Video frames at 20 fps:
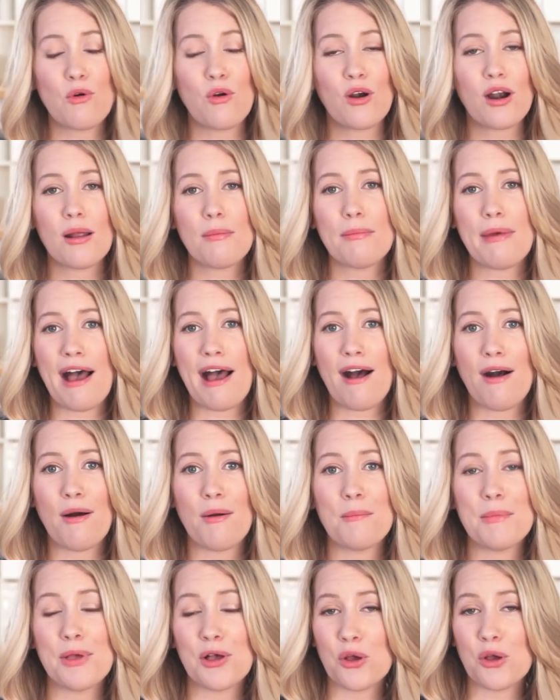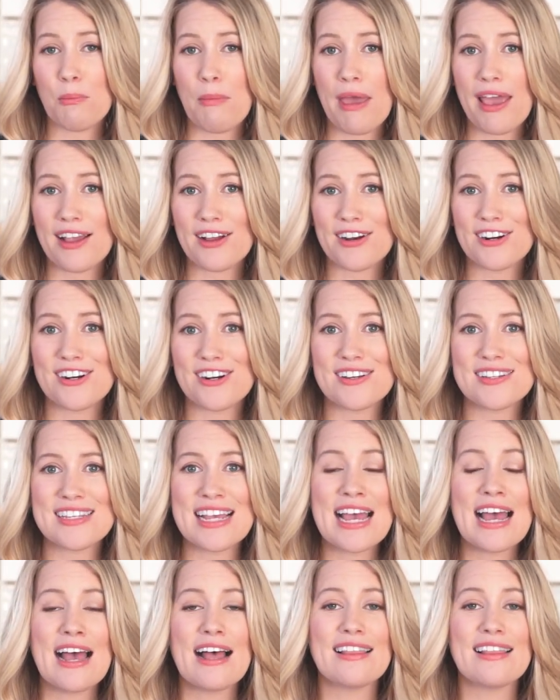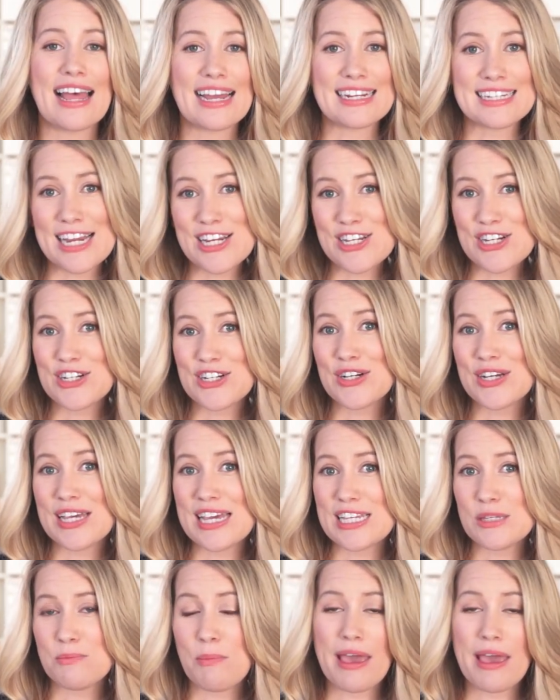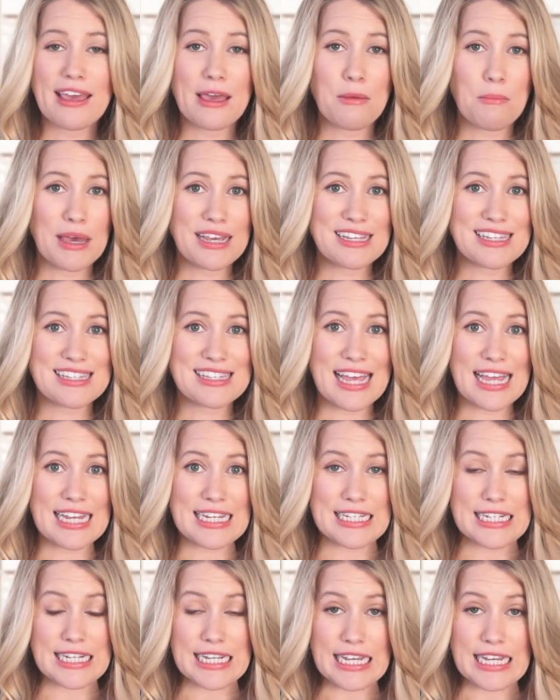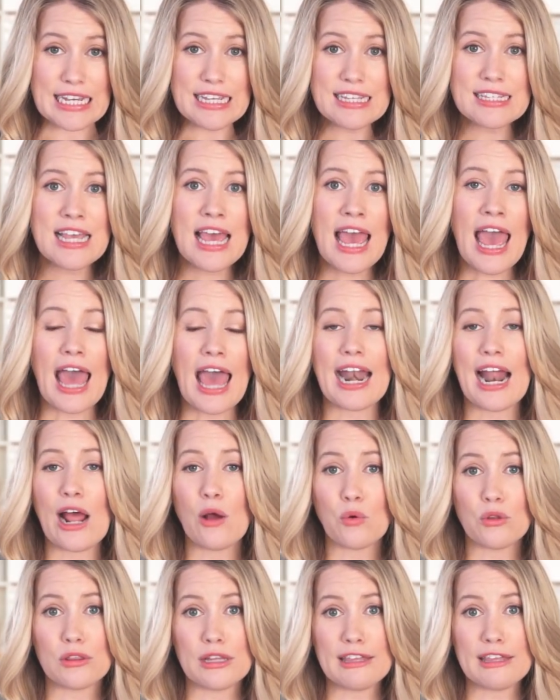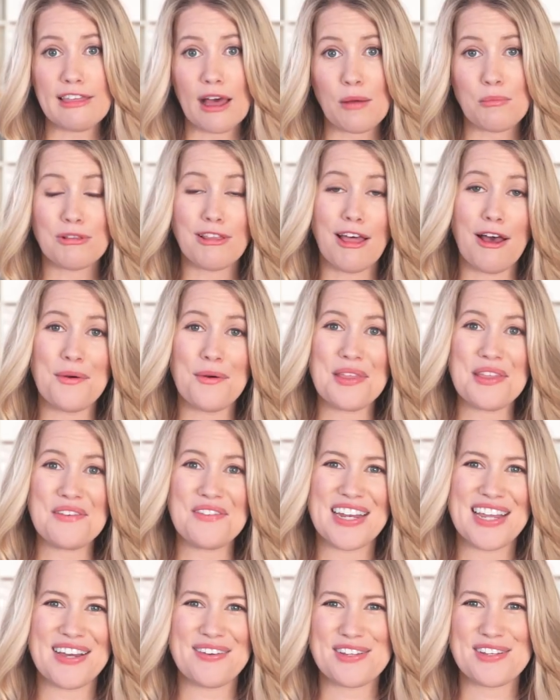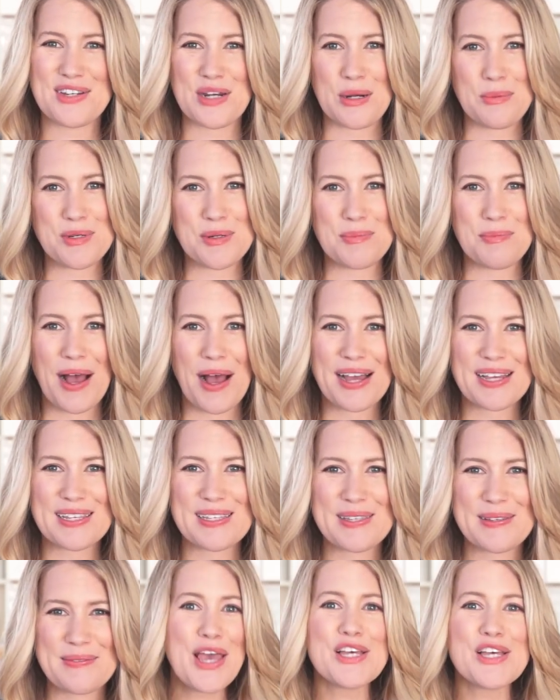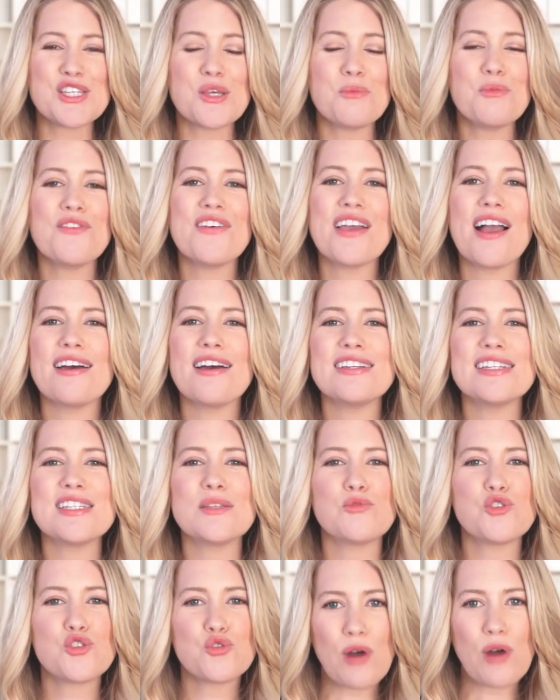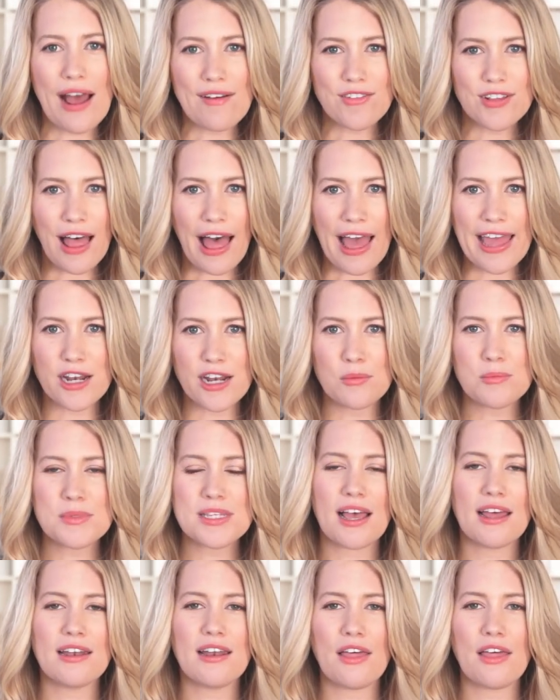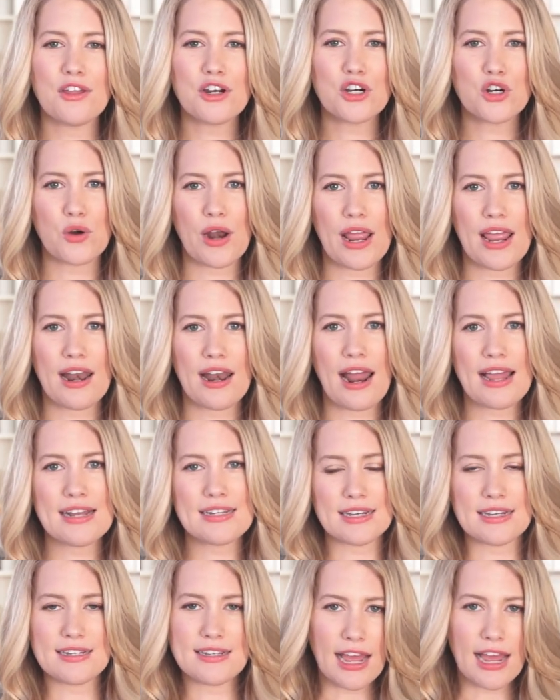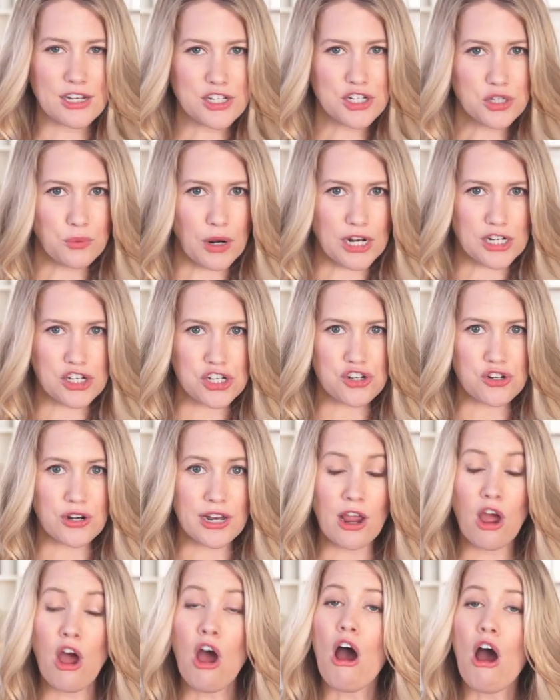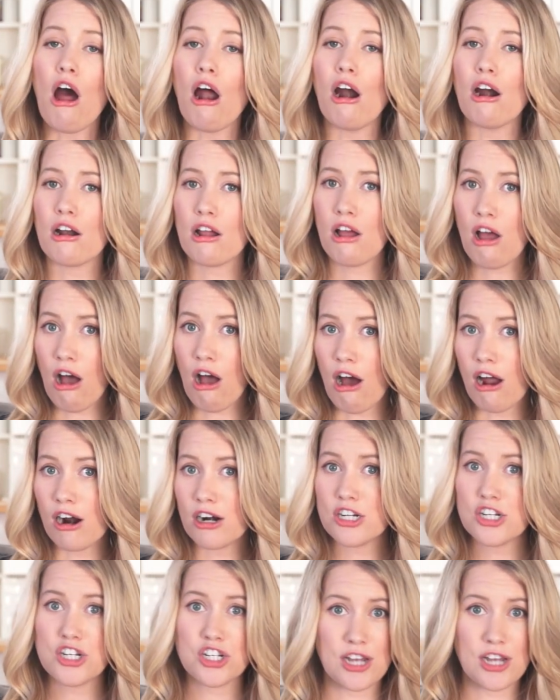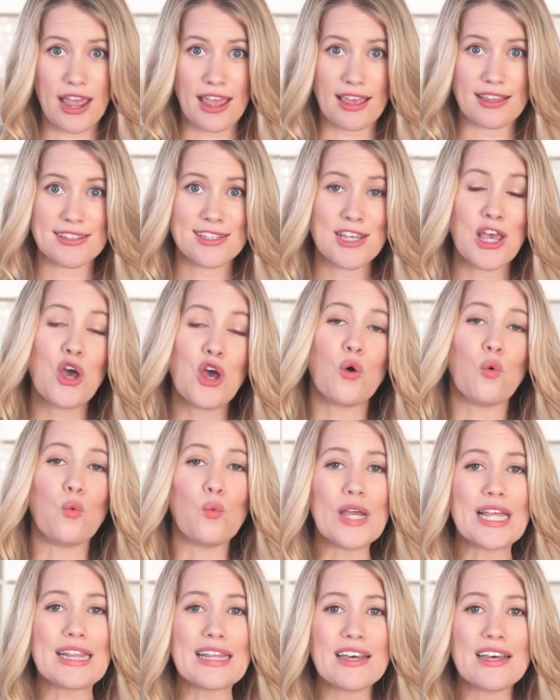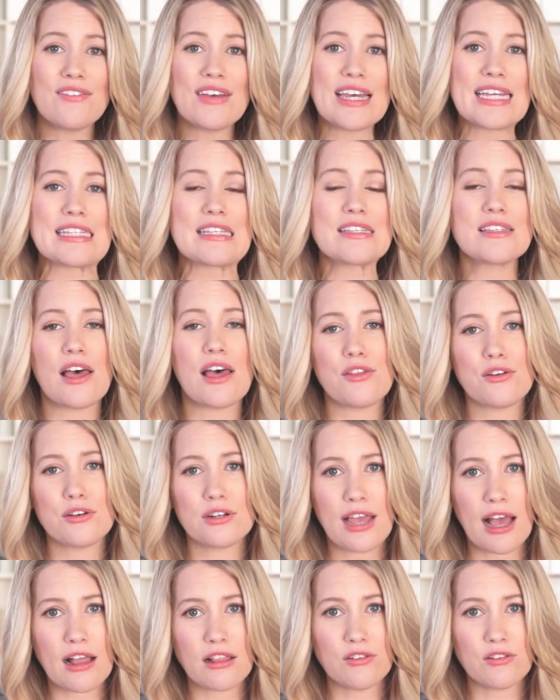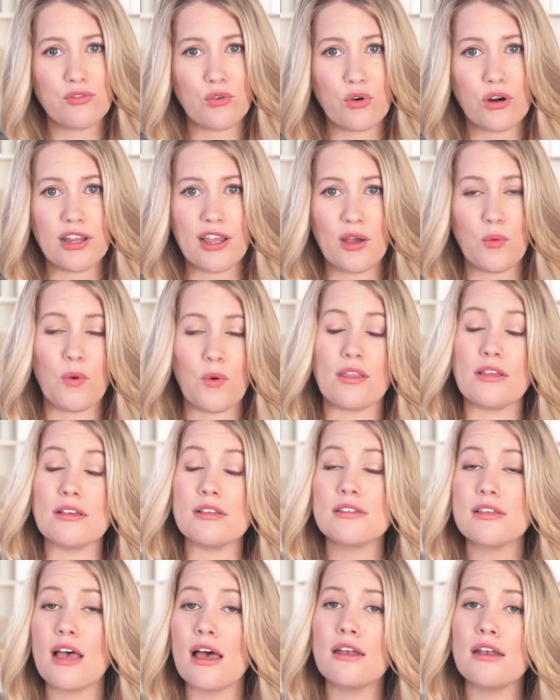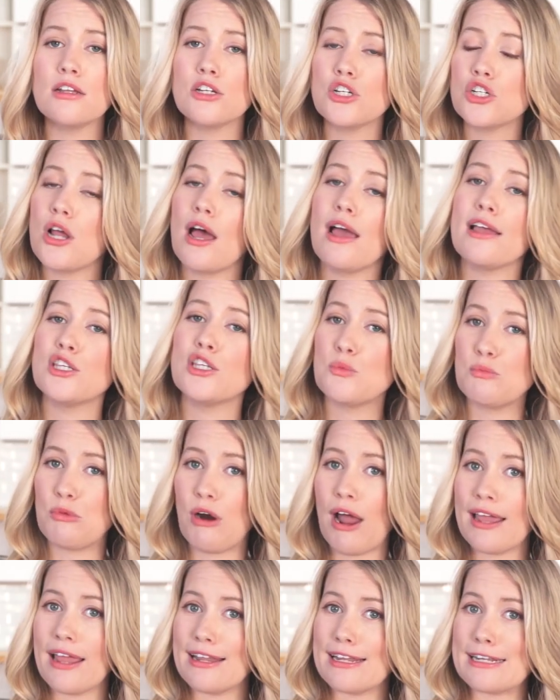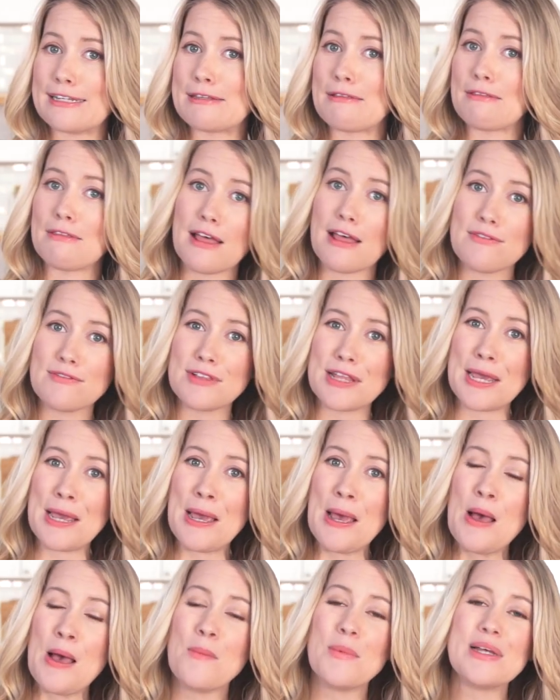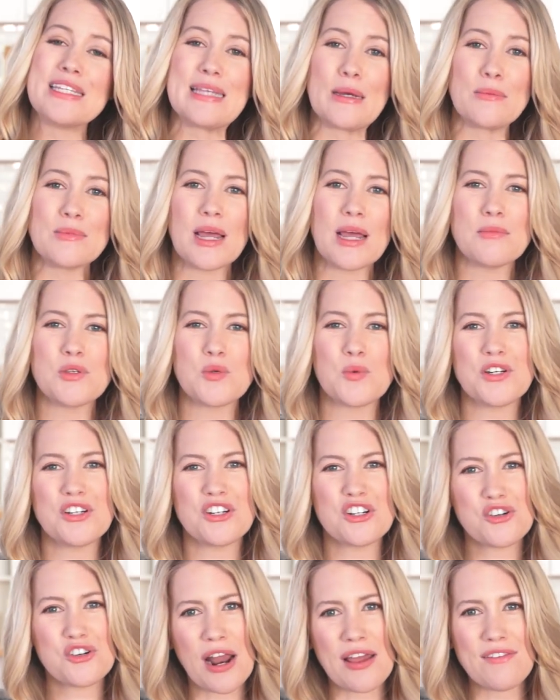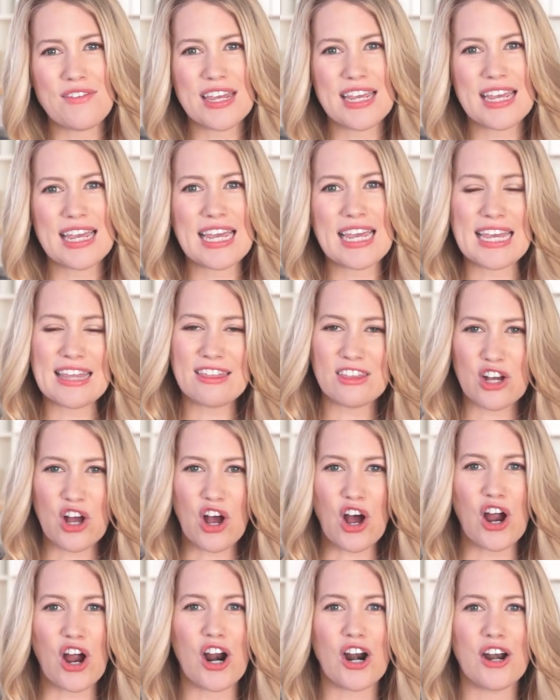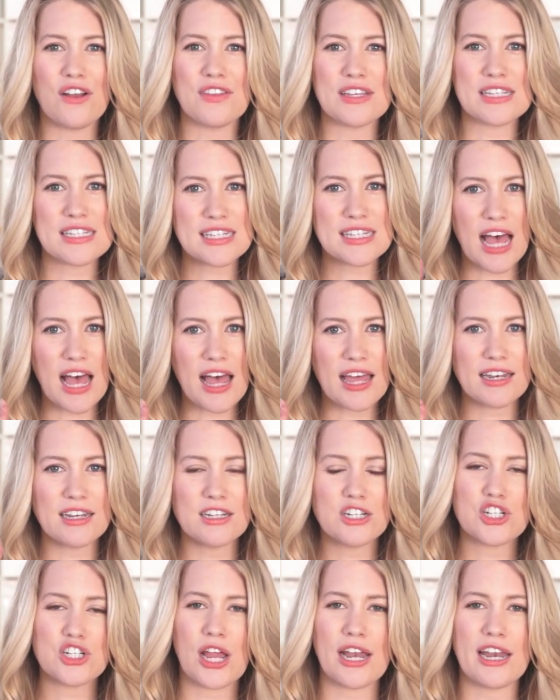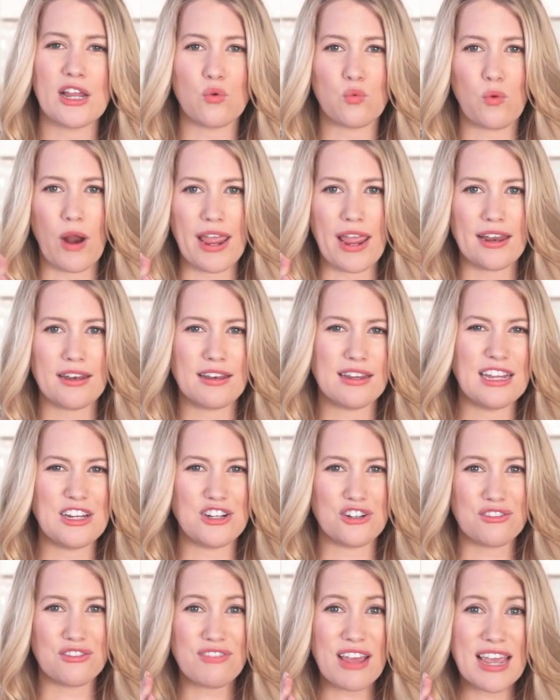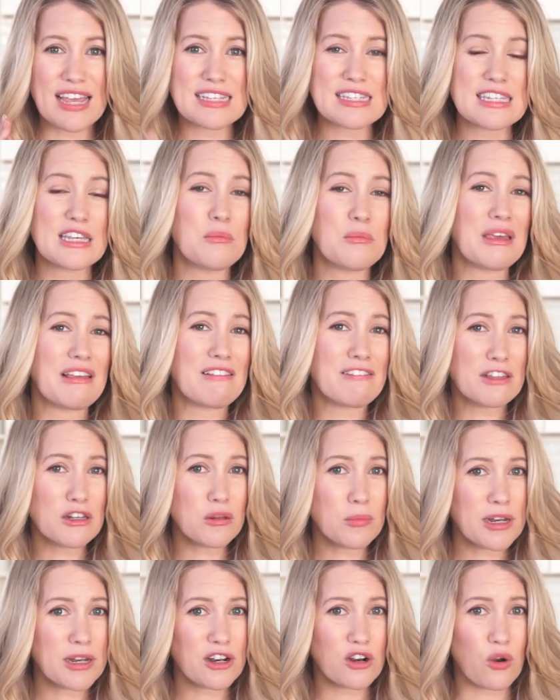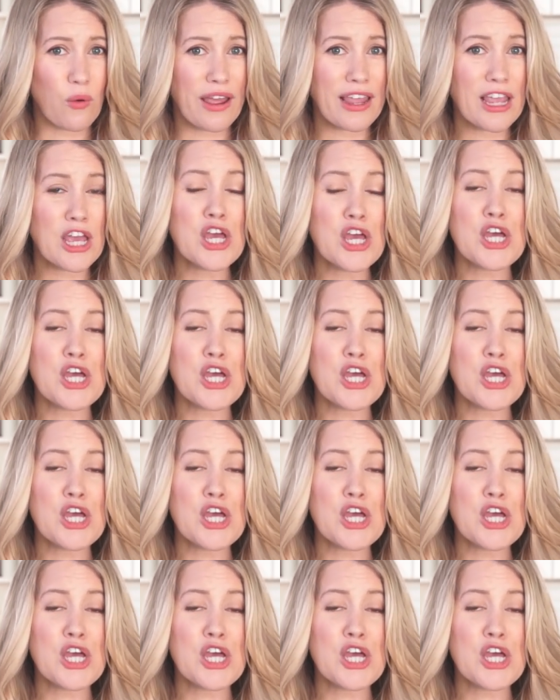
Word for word: more about Milk Makers, lactation cookies, baking mixes, and teas, and I will link that below in the video description box. So moving on to some travel items, another great idea to add to your registry are car shades. We live in Southern California where the sun shines bright, it is lovely, but sometimes when you're driving in the car, the sun shining right in your face can be a little bit annoying.